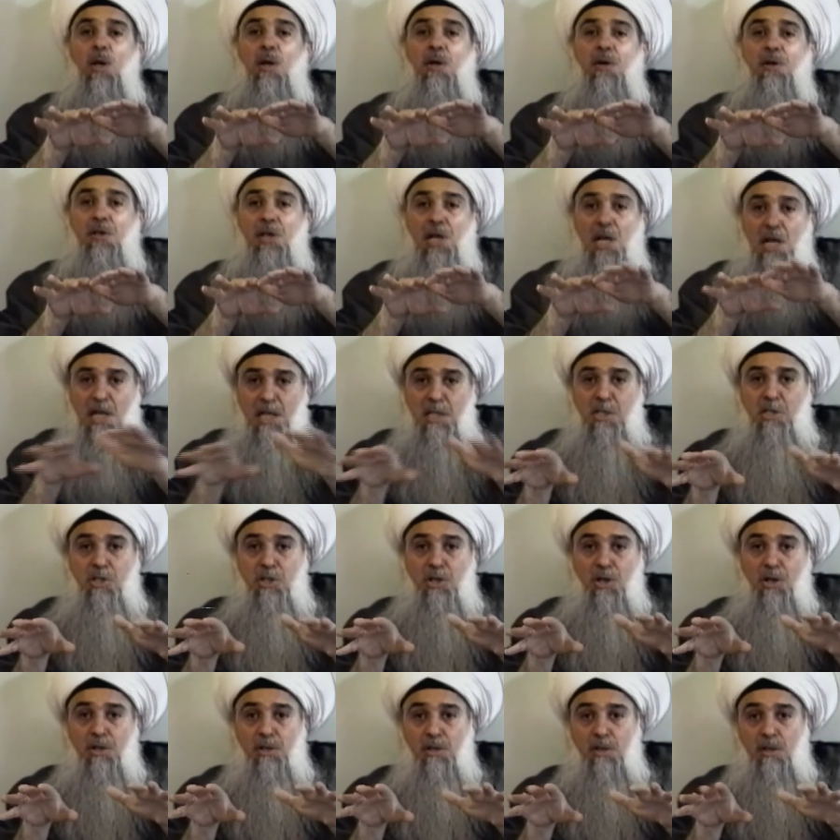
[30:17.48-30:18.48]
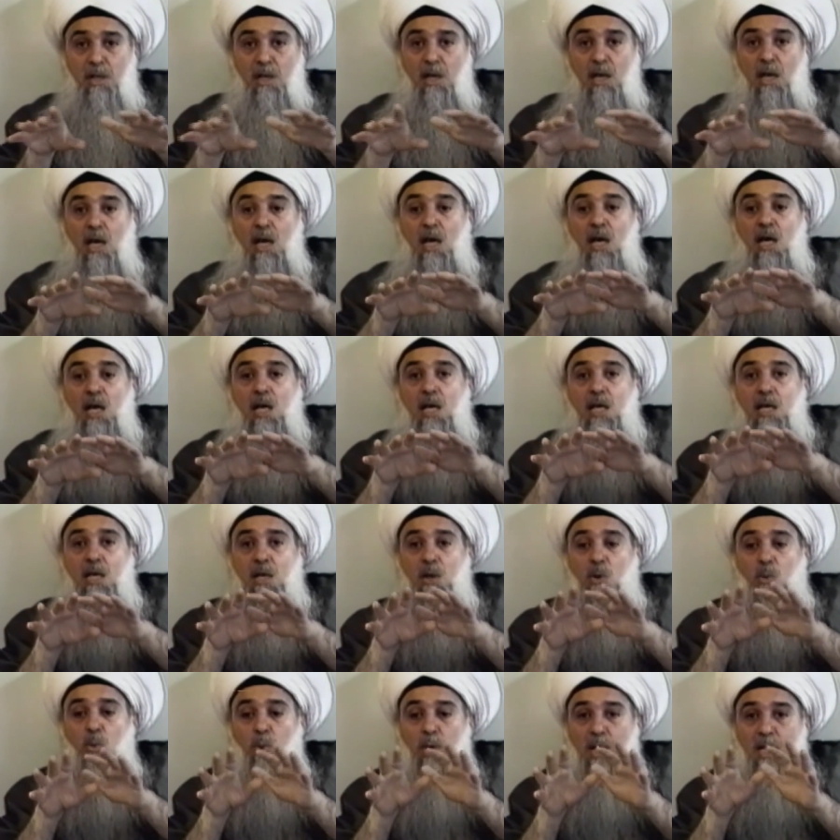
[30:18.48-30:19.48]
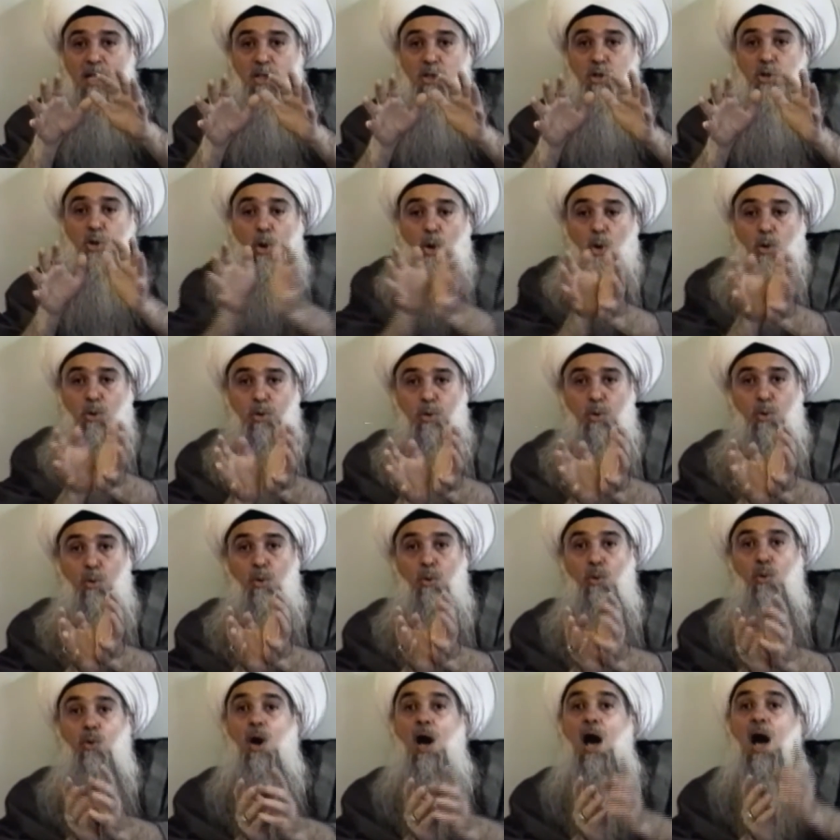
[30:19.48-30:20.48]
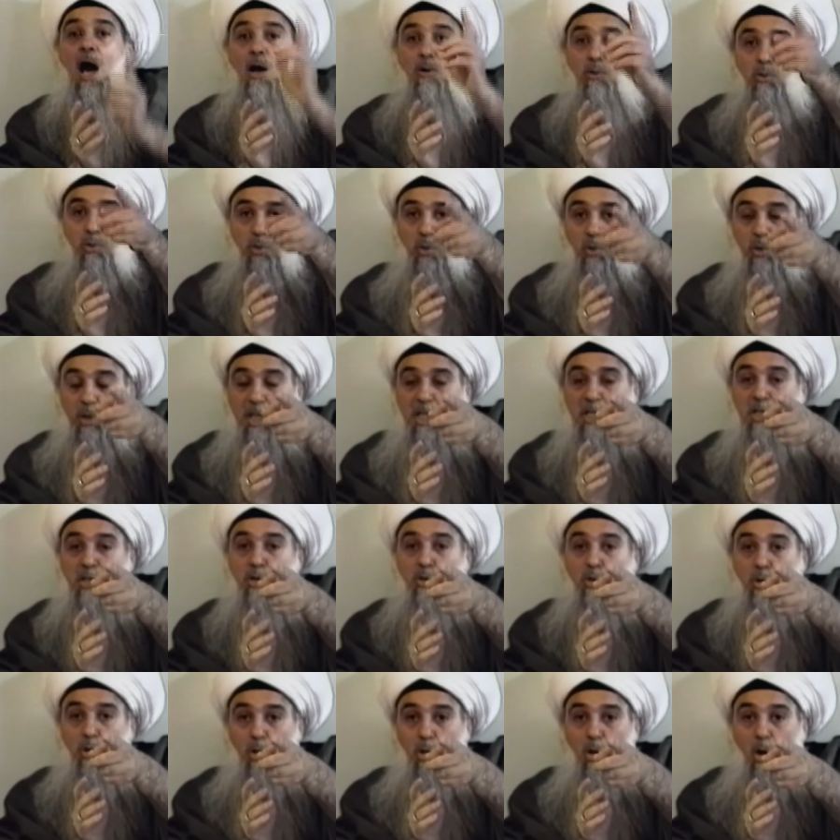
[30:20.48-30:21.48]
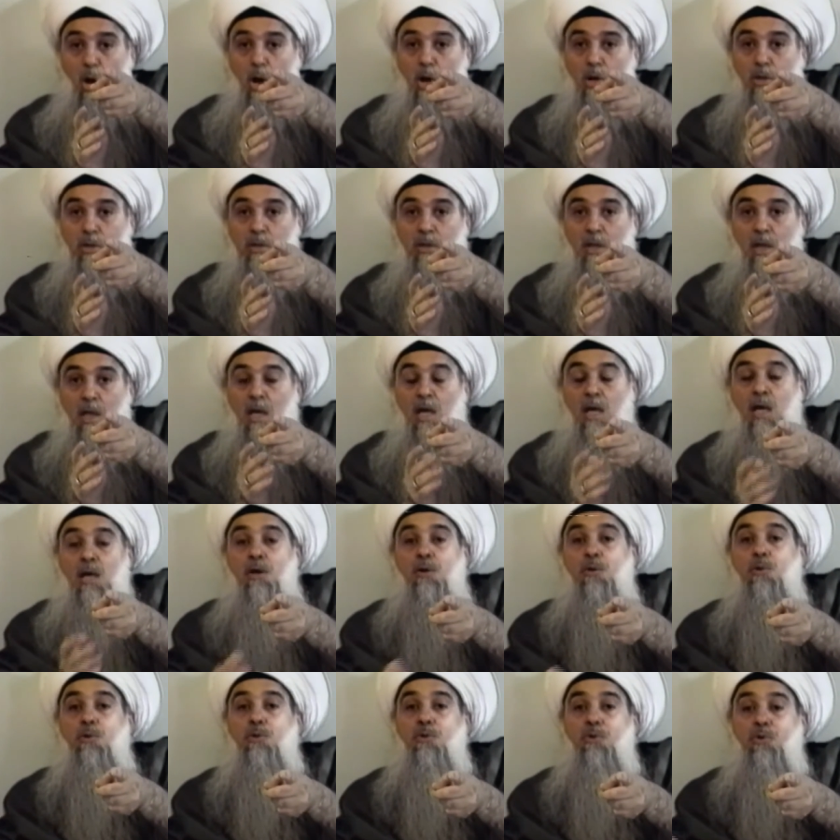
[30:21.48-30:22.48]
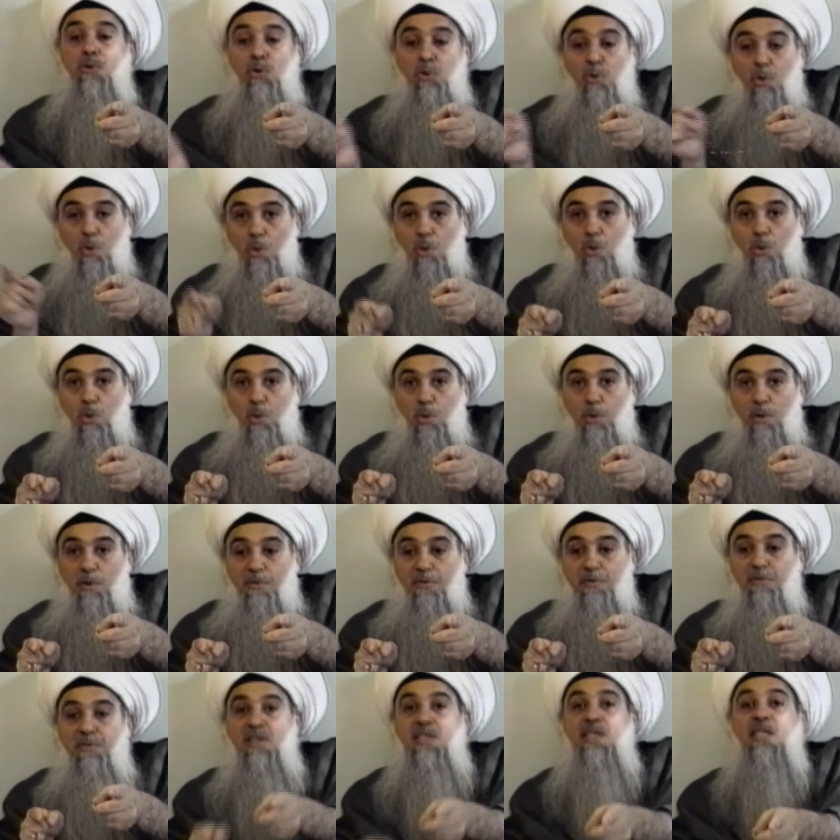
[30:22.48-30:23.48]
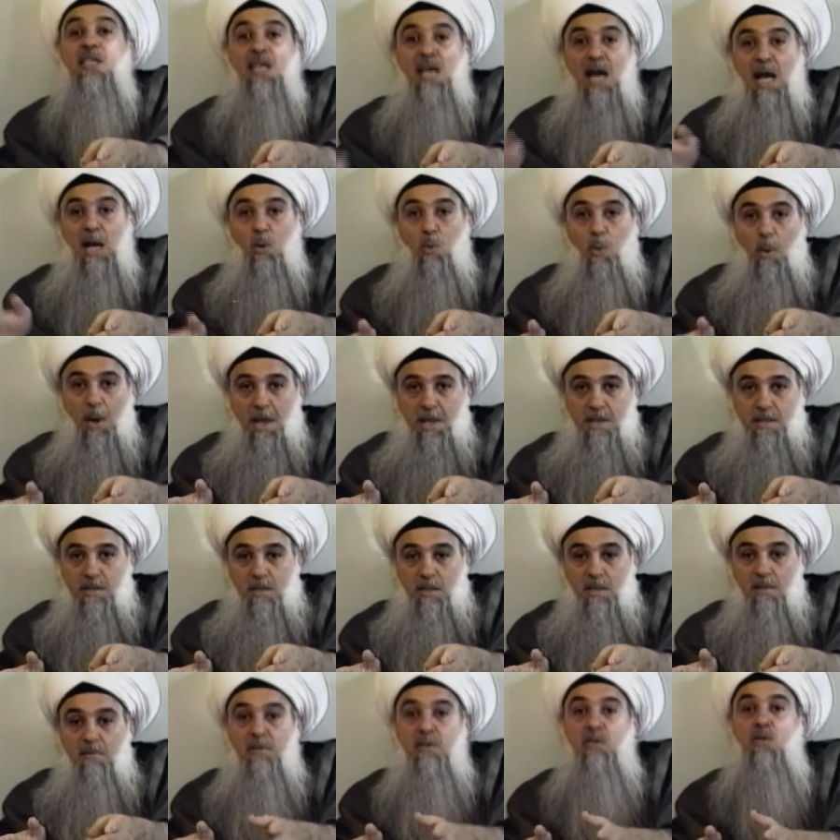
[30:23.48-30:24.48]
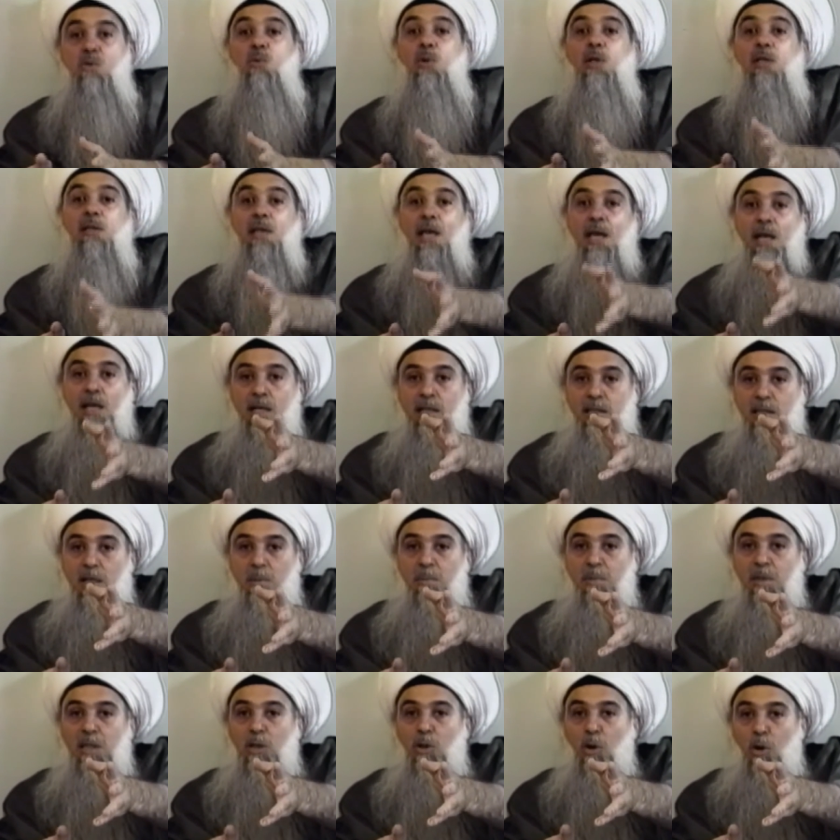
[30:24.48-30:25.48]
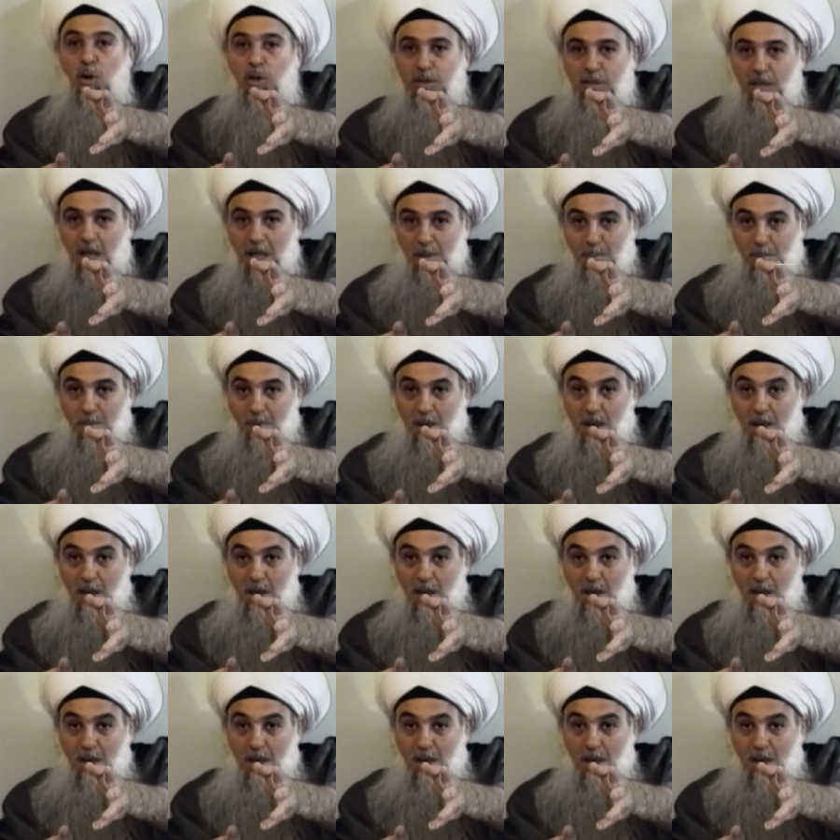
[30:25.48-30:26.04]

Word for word: religion uh, will show you how to reach your Lord through physical ways. This will take a little bit long time.